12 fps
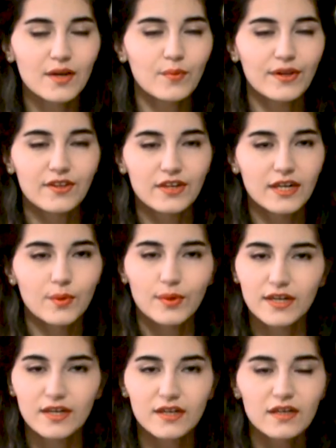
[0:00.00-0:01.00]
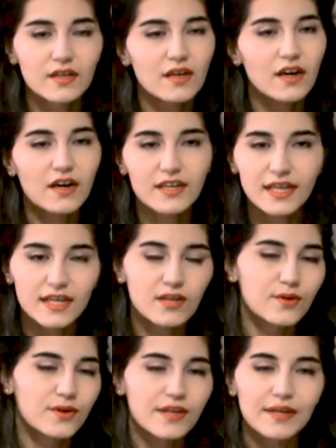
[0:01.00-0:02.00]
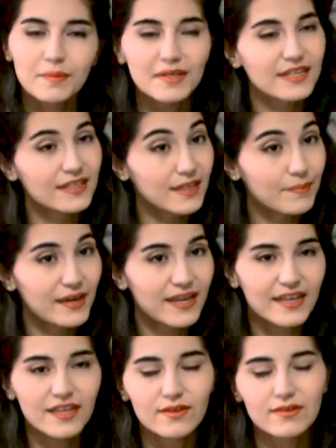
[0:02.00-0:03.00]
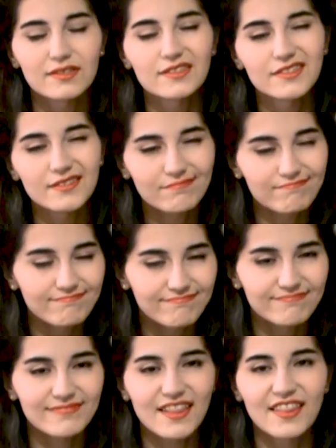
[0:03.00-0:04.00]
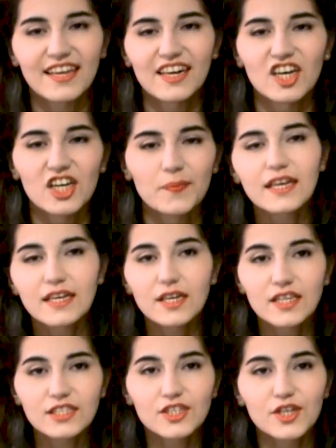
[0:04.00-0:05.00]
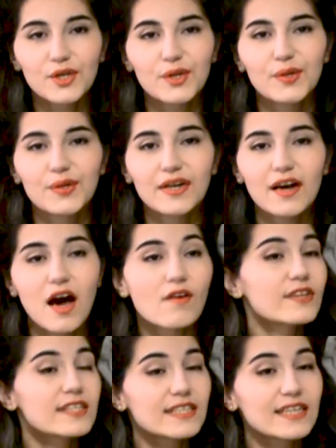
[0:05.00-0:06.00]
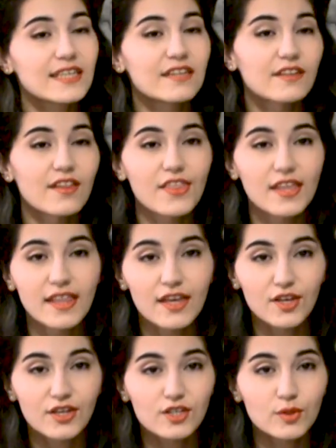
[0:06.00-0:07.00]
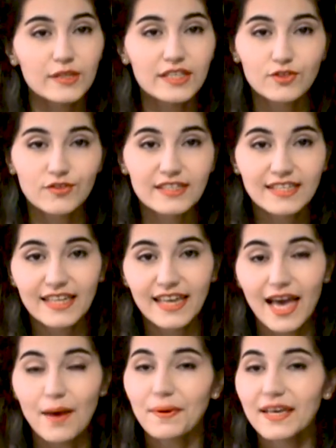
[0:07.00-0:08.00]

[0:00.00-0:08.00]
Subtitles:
it, whether or not I want to part it or immediately buy it or just nothing at all. So obviously another thing that you can do with this reselling app